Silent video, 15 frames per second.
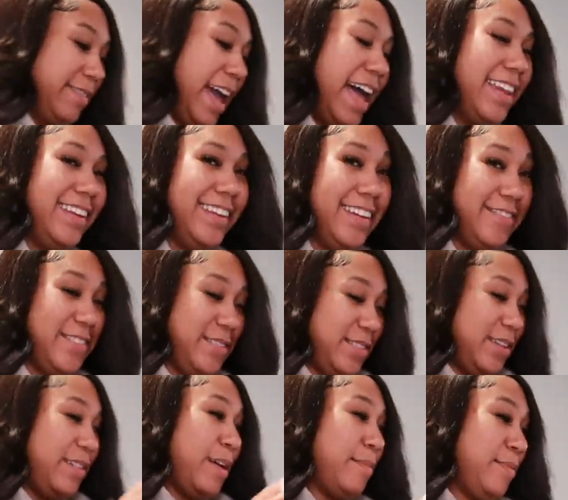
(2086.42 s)
I love you
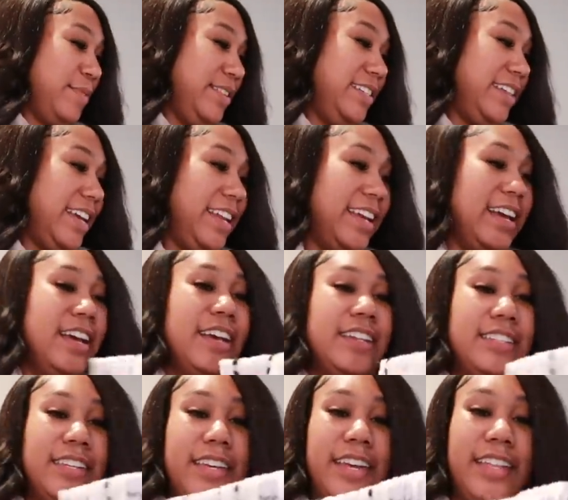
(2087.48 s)
though, I appreciate it.
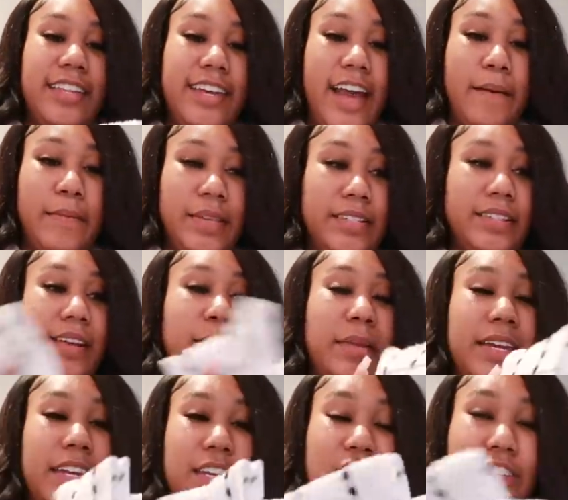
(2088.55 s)
So Kelly got me some
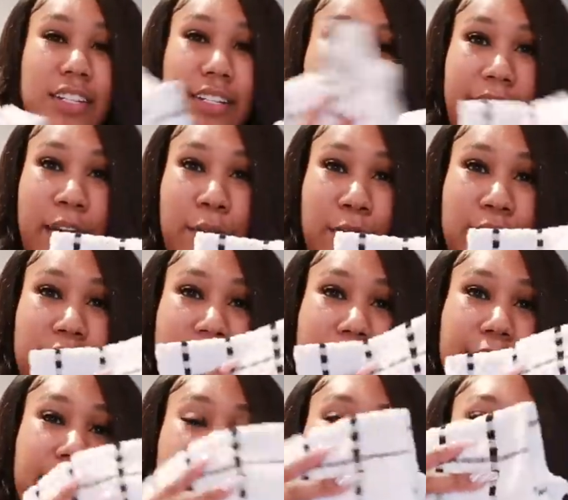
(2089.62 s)
kitchen towels,
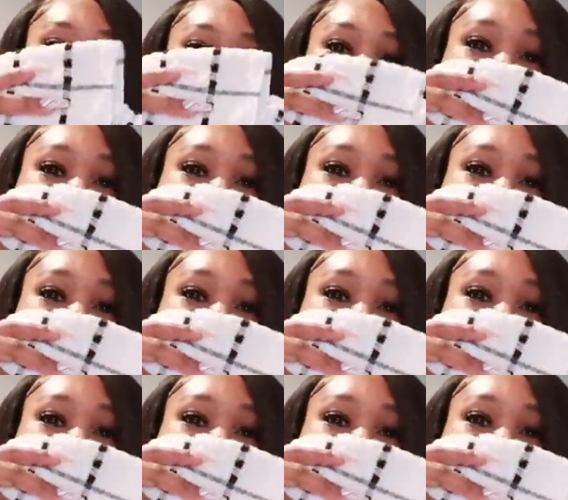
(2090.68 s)
definitely